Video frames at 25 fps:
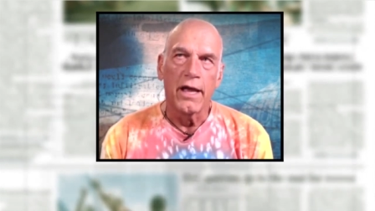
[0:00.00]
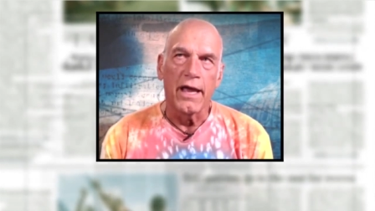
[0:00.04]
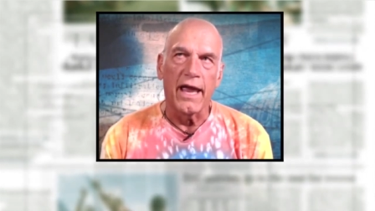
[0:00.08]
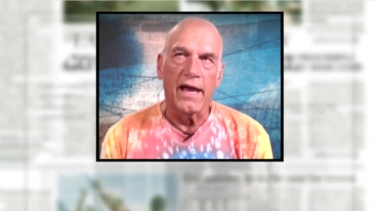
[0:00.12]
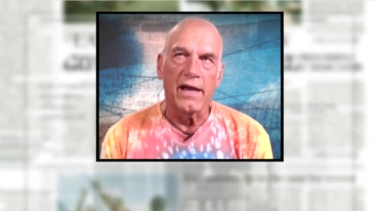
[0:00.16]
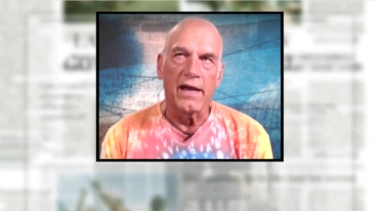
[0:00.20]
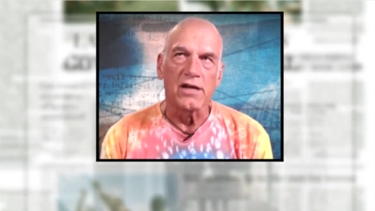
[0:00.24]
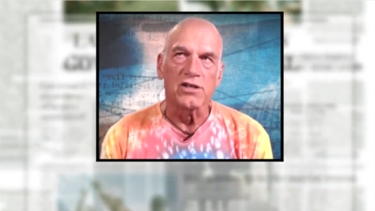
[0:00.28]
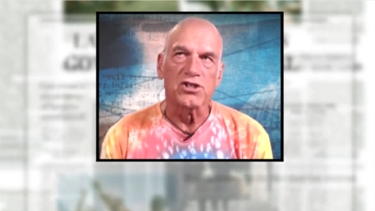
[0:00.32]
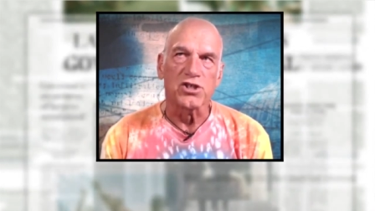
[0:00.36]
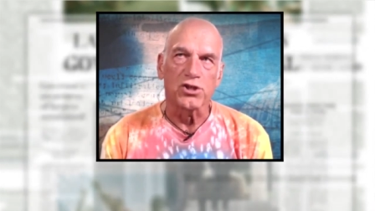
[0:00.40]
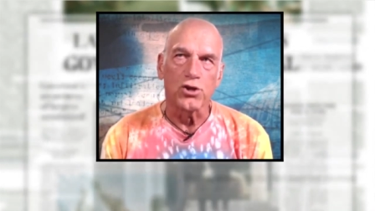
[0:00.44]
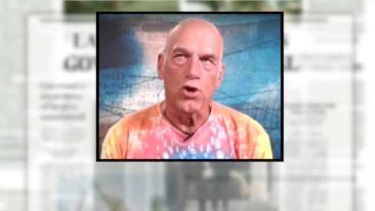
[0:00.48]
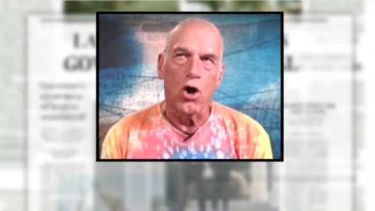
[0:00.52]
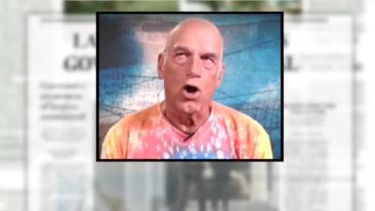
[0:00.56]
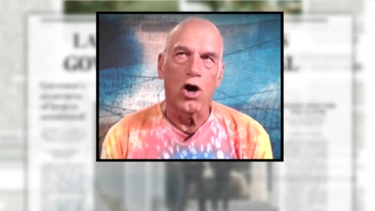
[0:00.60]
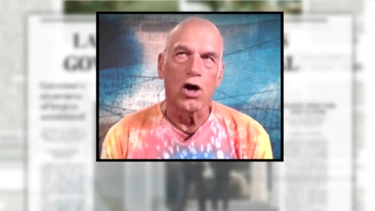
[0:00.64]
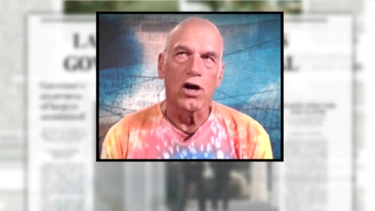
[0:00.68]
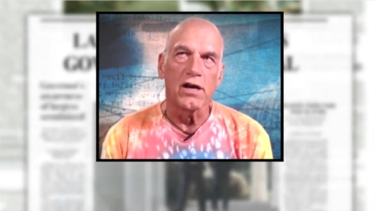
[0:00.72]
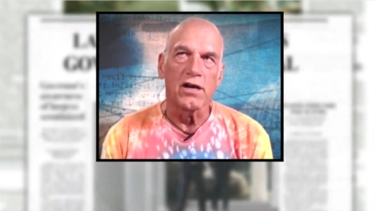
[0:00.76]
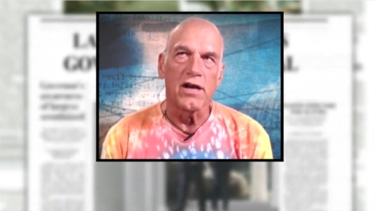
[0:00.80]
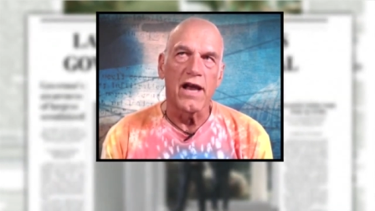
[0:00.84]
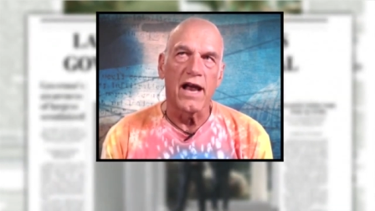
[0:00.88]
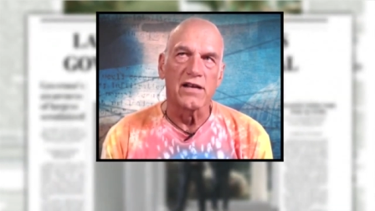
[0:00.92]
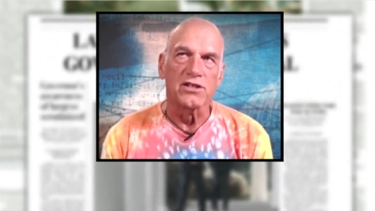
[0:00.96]
Yeah. And as
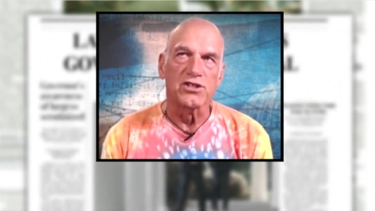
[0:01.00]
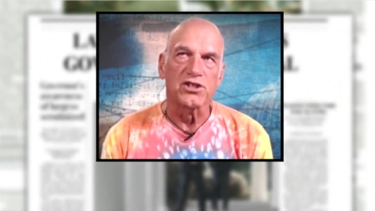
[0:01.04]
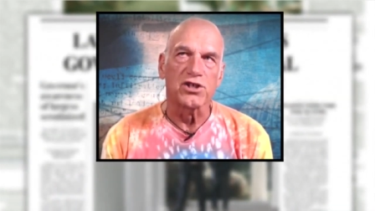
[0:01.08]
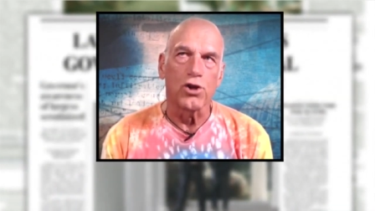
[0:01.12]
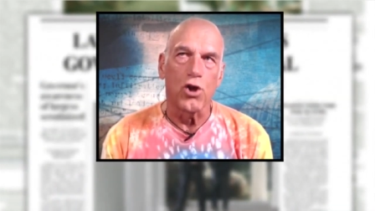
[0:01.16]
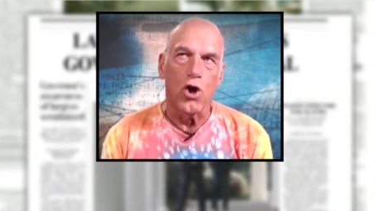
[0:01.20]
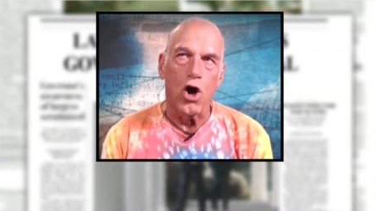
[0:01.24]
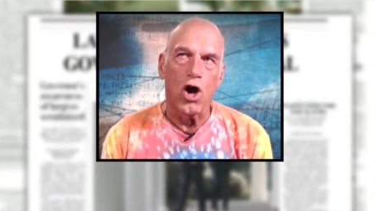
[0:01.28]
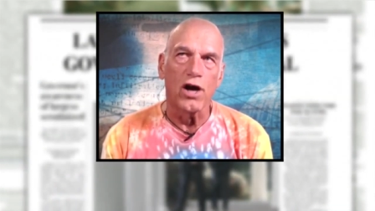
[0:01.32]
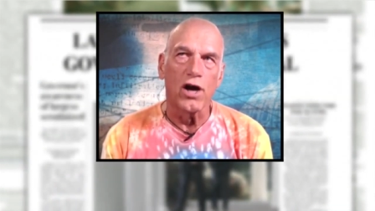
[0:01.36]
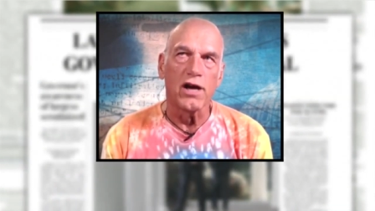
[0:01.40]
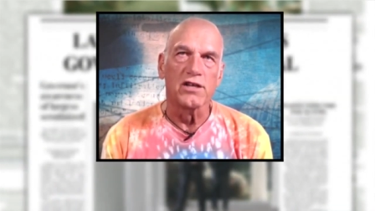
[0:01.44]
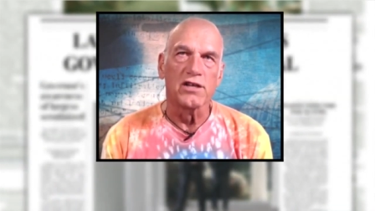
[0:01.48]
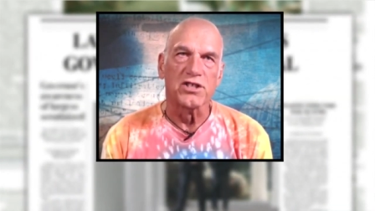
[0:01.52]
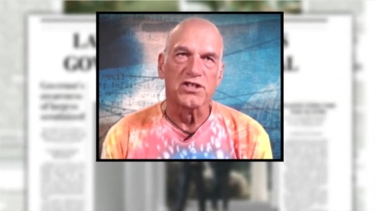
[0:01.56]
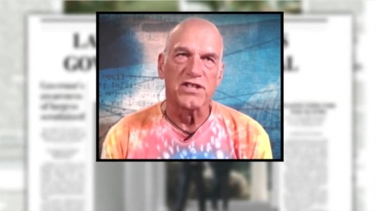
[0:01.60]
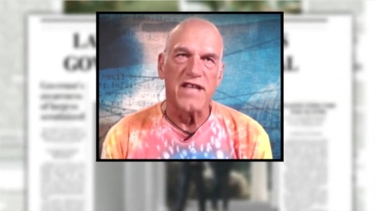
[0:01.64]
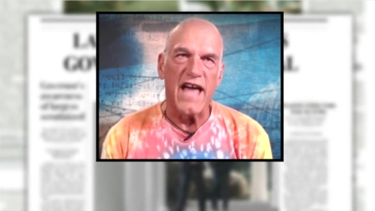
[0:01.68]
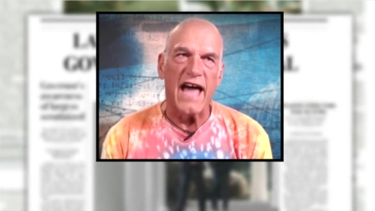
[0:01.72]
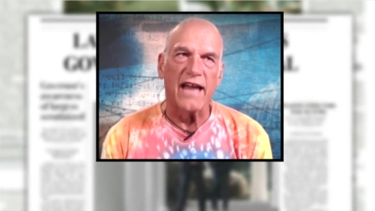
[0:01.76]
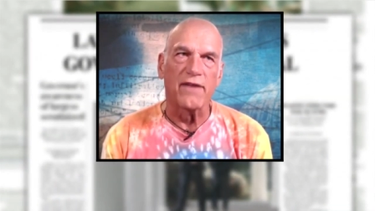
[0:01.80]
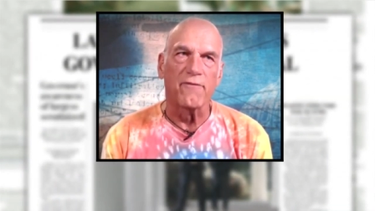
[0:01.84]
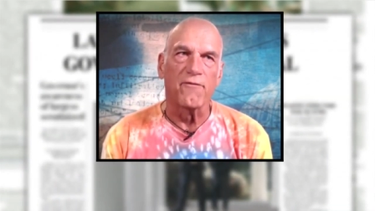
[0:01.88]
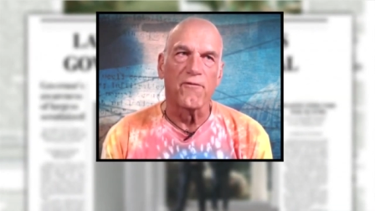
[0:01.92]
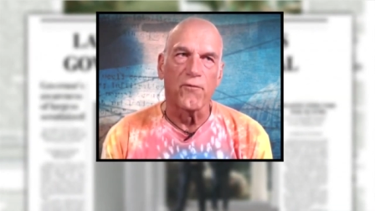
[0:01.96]
long, as long
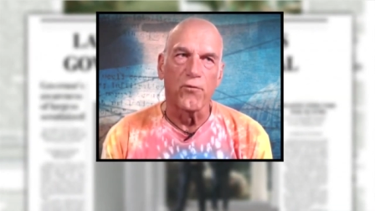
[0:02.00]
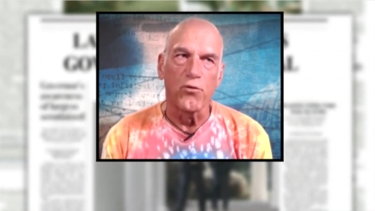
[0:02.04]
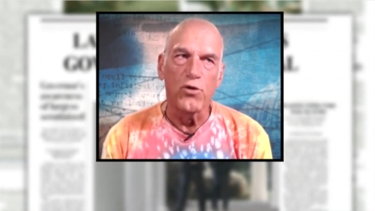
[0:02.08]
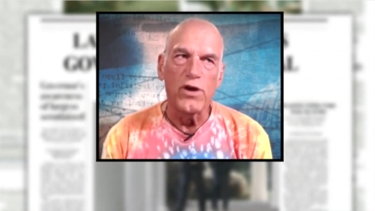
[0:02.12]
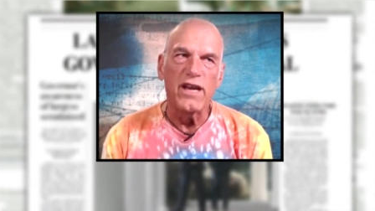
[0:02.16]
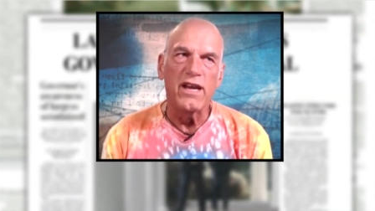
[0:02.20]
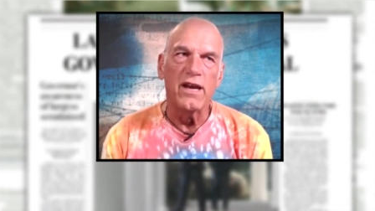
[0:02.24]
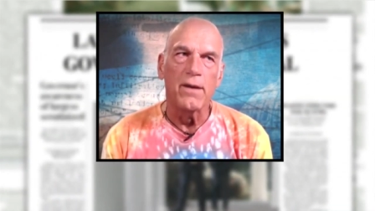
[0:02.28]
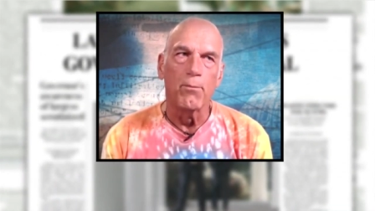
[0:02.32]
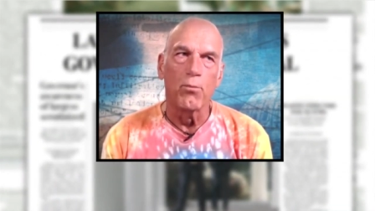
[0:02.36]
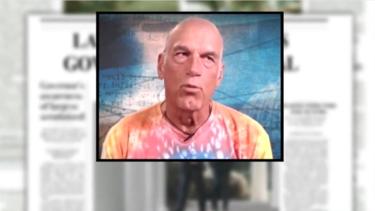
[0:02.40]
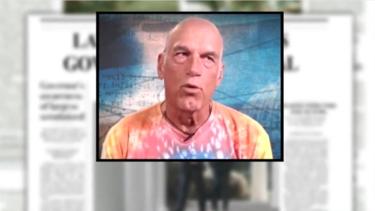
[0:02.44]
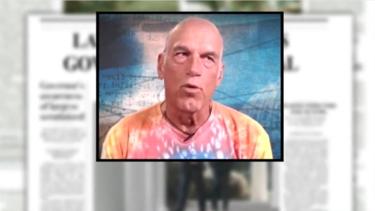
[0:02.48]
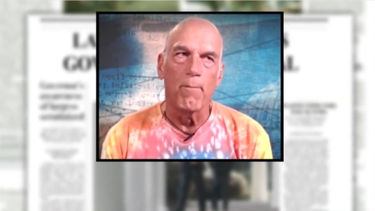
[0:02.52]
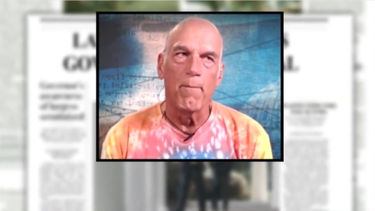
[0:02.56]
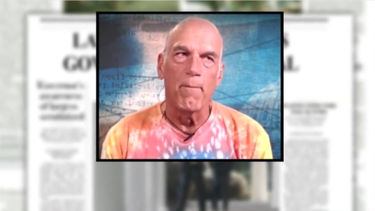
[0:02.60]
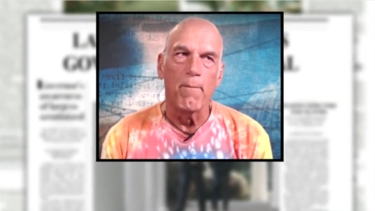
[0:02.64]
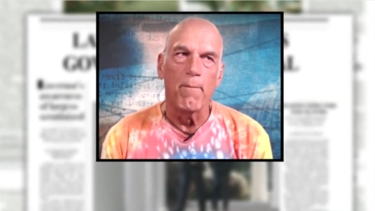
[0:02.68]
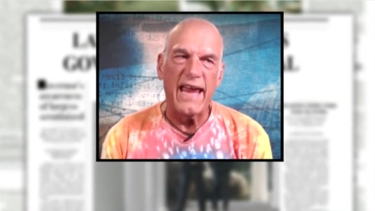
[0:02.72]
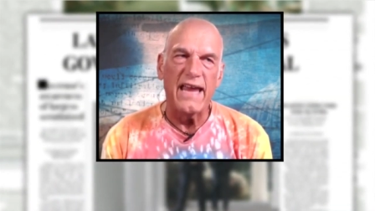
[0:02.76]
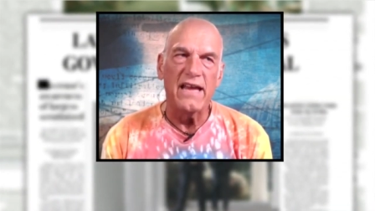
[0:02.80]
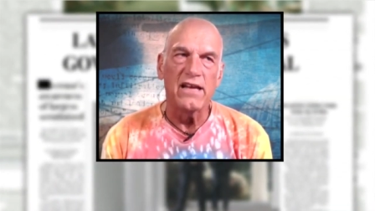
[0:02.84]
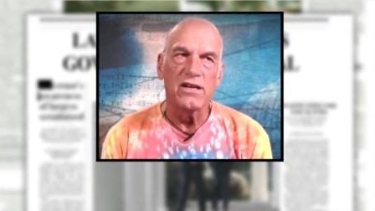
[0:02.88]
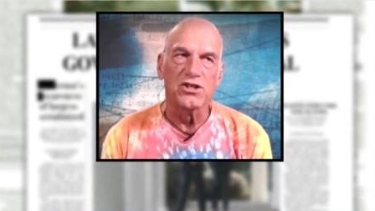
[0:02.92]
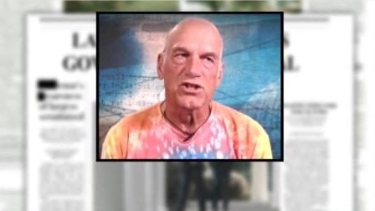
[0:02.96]
as that freedom
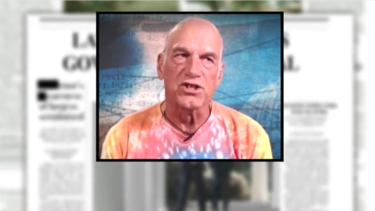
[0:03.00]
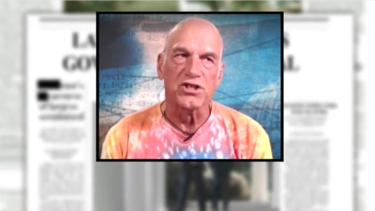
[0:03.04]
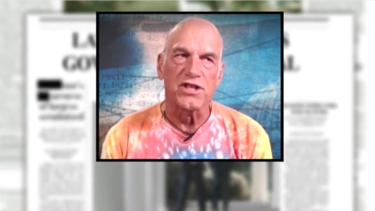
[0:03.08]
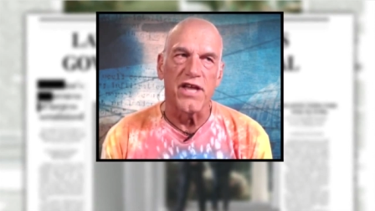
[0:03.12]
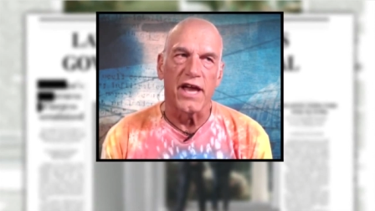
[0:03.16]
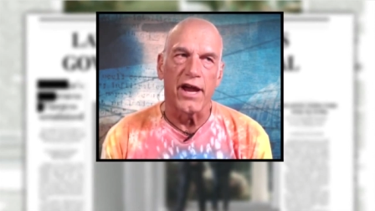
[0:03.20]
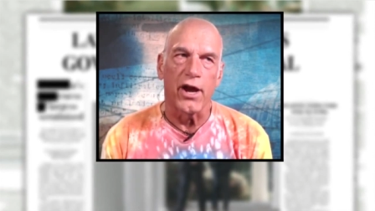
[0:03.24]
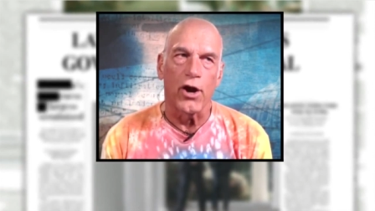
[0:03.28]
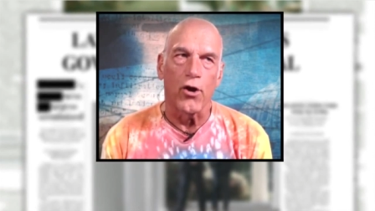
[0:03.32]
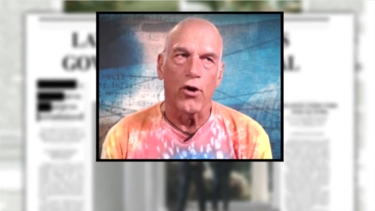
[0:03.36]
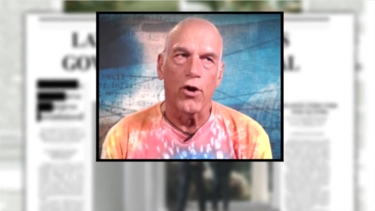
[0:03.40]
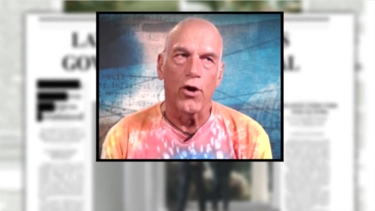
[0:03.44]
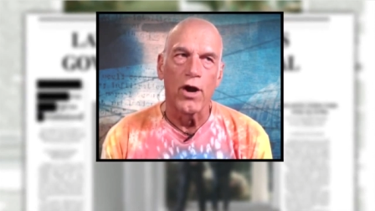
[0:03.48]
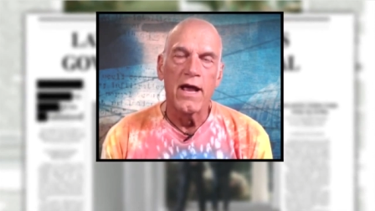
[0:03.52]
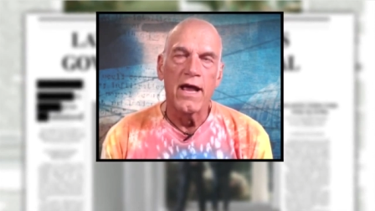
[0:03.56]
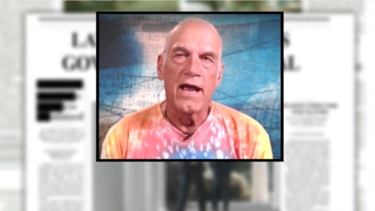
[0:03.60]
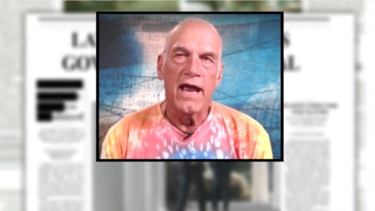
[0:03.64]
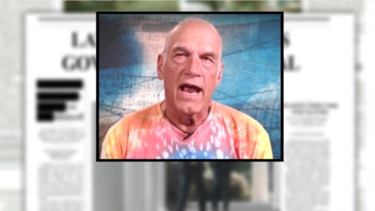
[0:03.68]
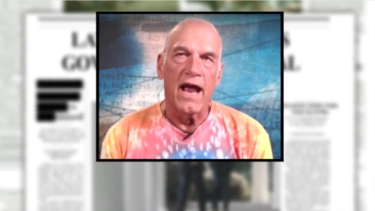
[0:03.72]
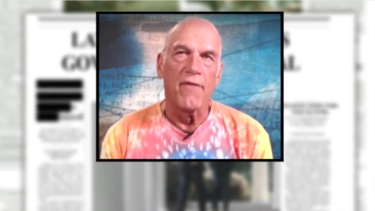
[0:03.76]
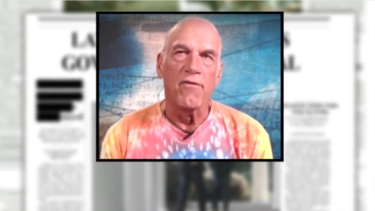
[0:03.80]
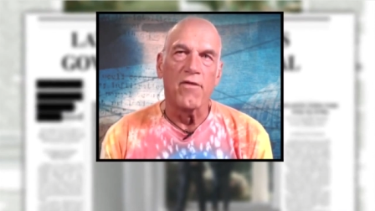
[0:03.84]
remains there